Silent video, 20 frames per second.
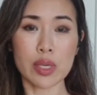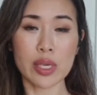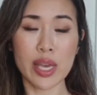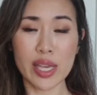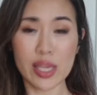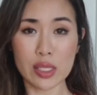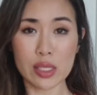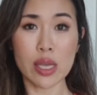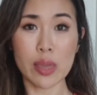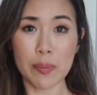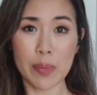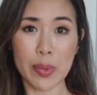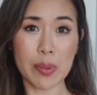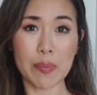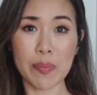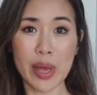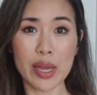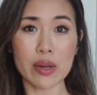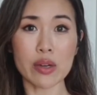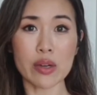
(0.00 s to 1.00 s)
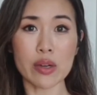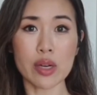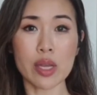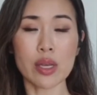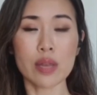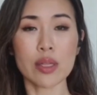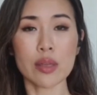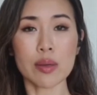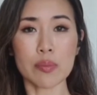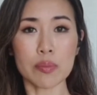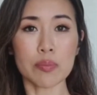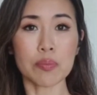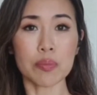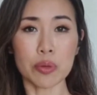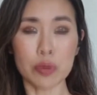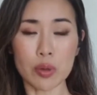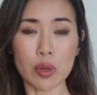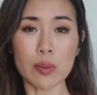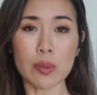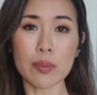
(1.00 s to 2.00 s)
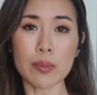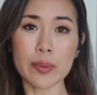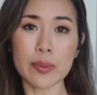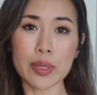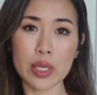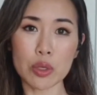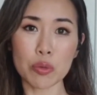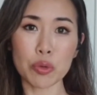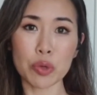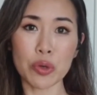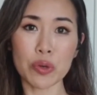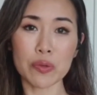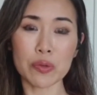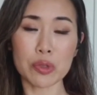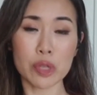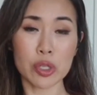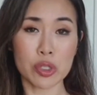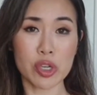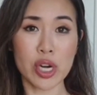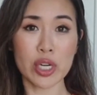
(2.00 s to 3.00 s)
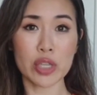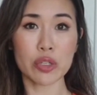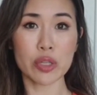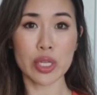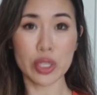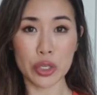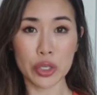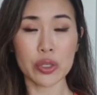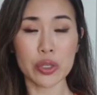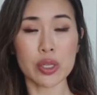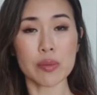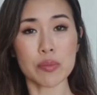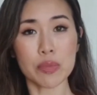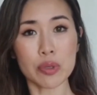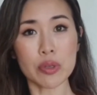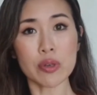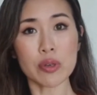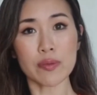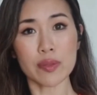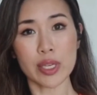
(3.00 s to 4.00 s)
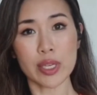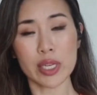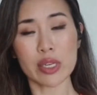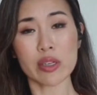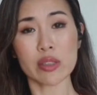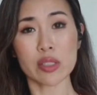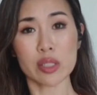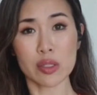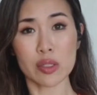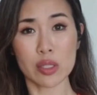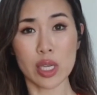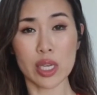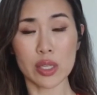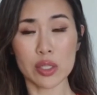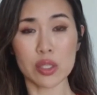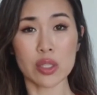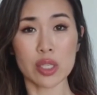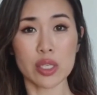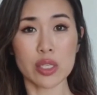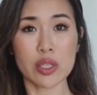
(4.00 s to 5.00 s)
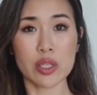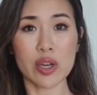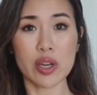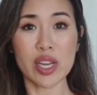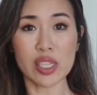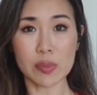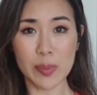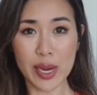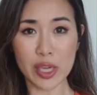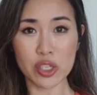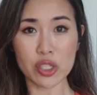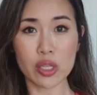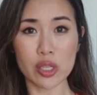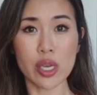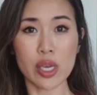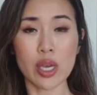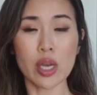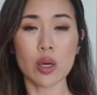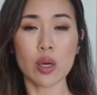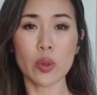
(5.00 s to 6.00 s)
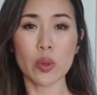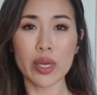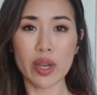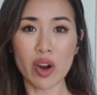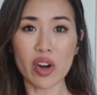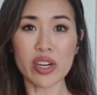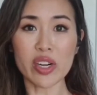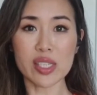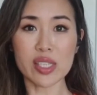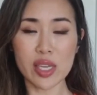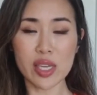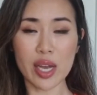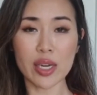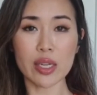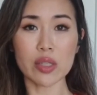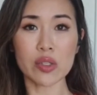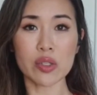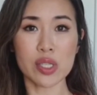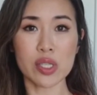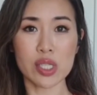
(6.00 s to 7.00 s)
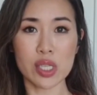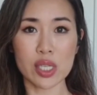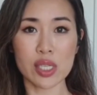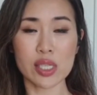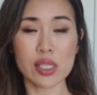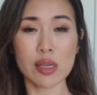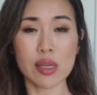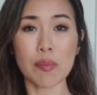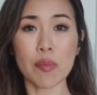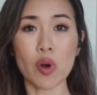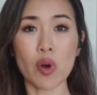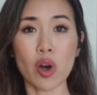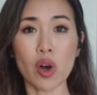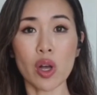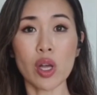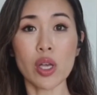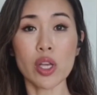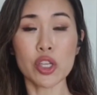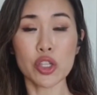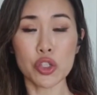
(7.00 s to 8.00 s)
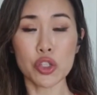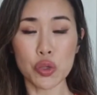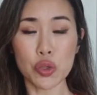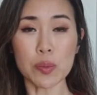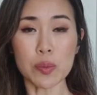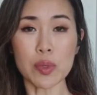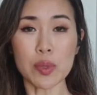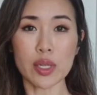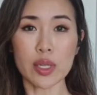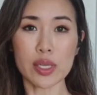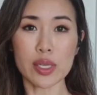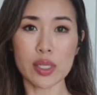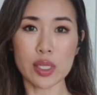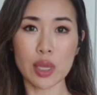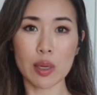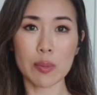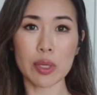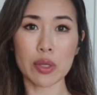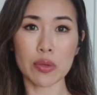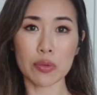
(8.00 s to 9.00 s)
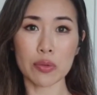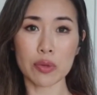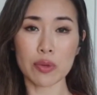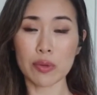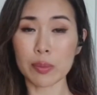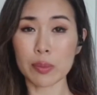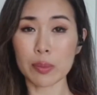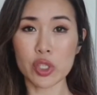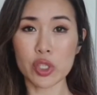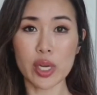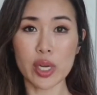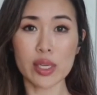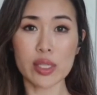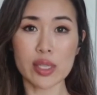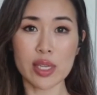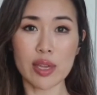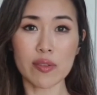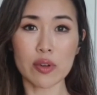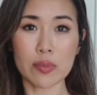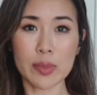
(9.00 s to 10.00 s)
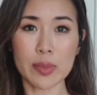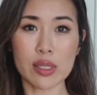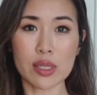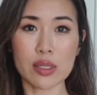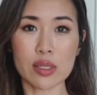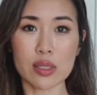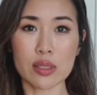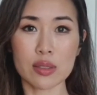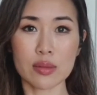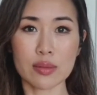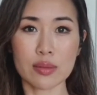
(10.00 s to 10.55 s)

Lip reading: gets a bit better, then probably growth trajectory could improve later into the year, especially we are starting to see some more stimulus coming through from the Chinese government.